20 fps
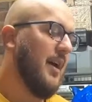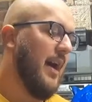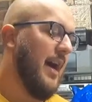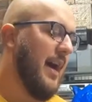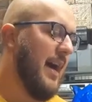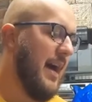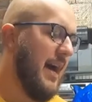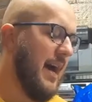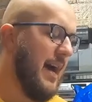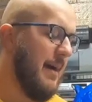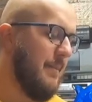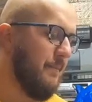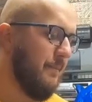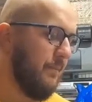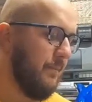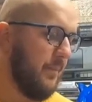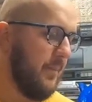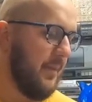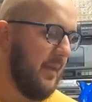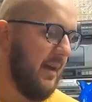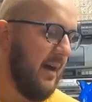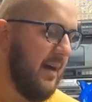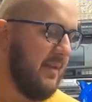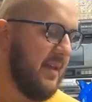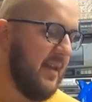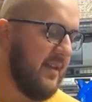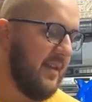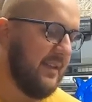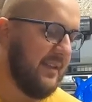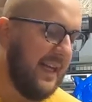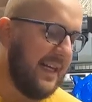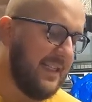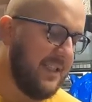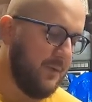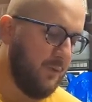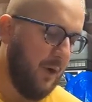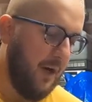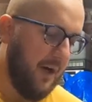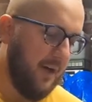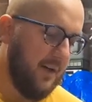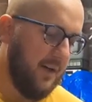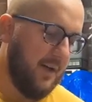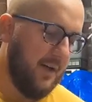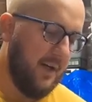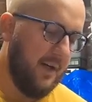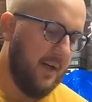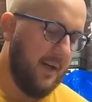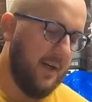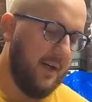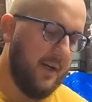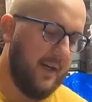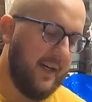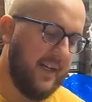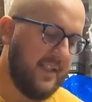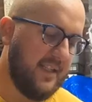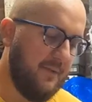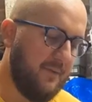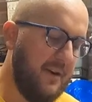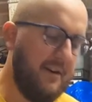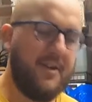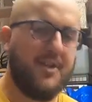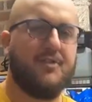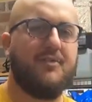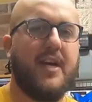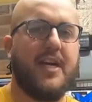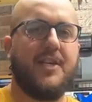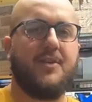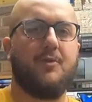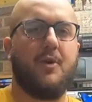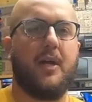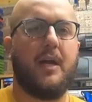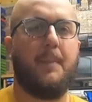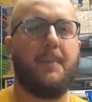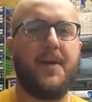And then the last one is a very strange one.